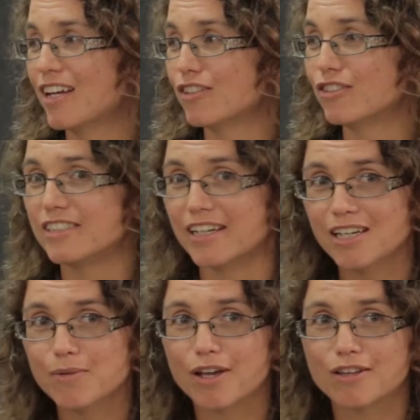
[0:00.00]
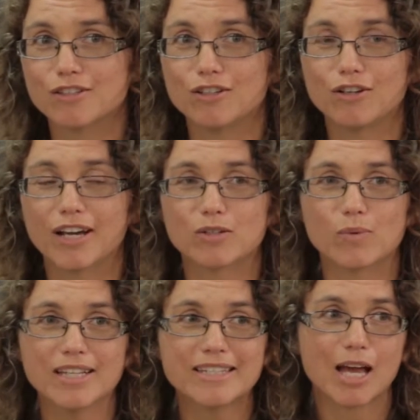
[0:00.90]
Now today we're going to look at
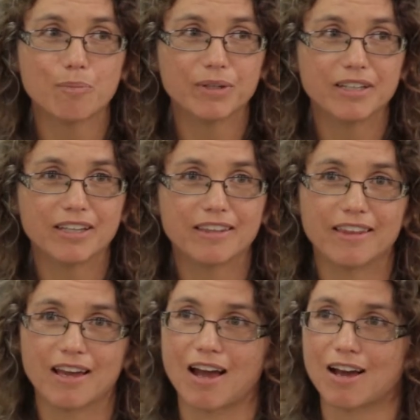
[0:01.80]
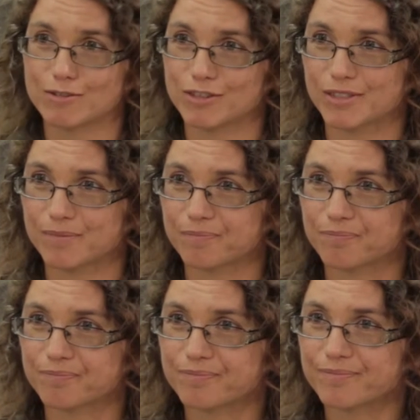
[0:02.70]
what's happening in their house.
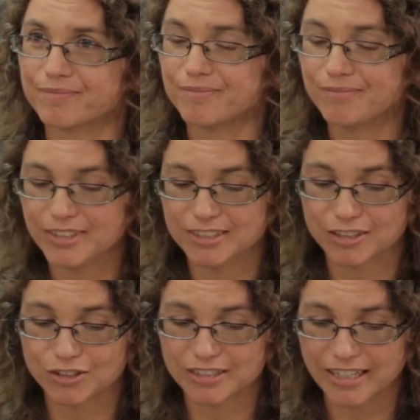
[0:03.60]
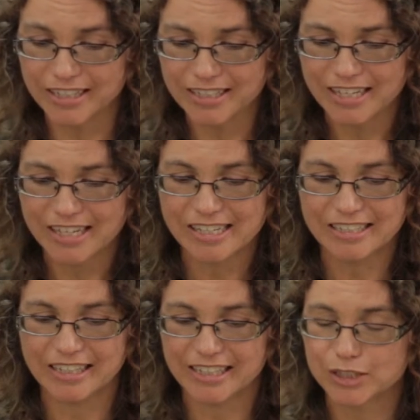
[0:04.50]
So today
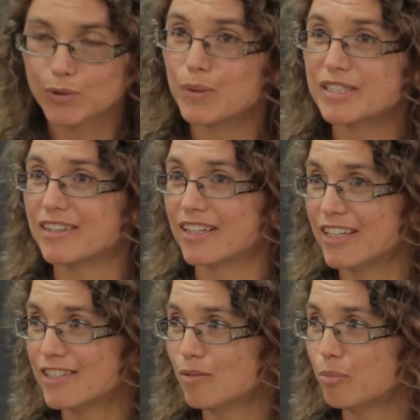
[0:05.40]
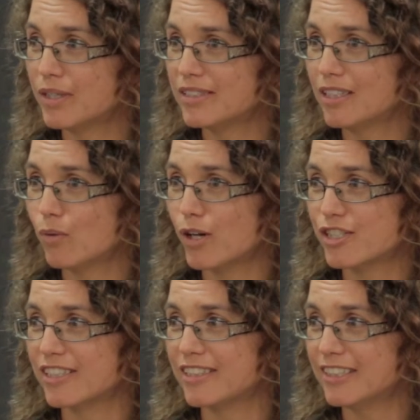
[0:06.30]
Neliswa was in the kitchen busy
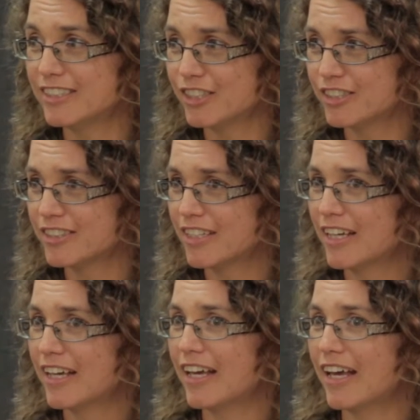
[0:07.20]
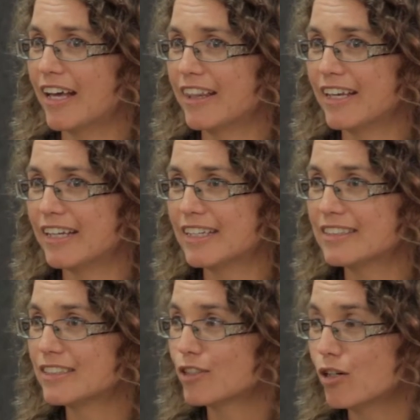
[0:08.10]
washing dishes, and then
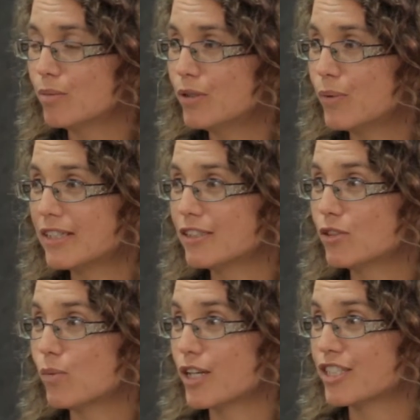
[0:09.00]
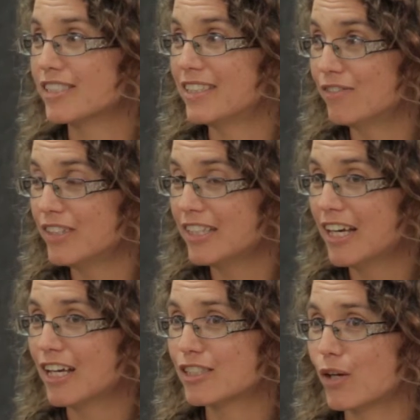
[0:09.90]
little Tabu wanted to watch TV,
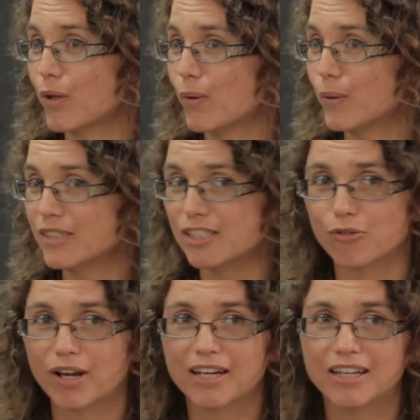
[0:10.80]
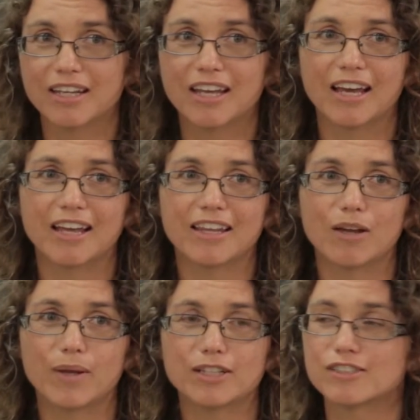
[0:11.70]
so he called his granny and
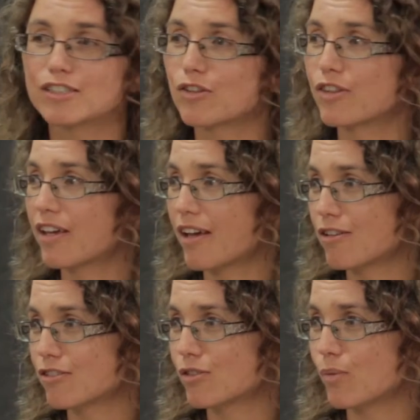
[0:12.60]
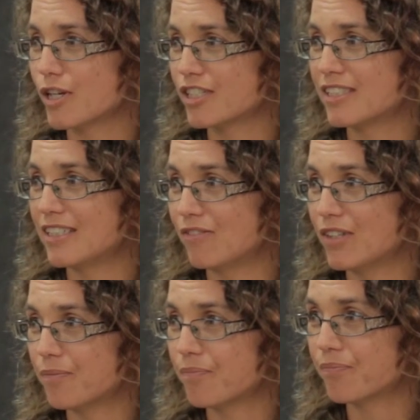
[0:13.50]
they went to sit on the couch to watch TV.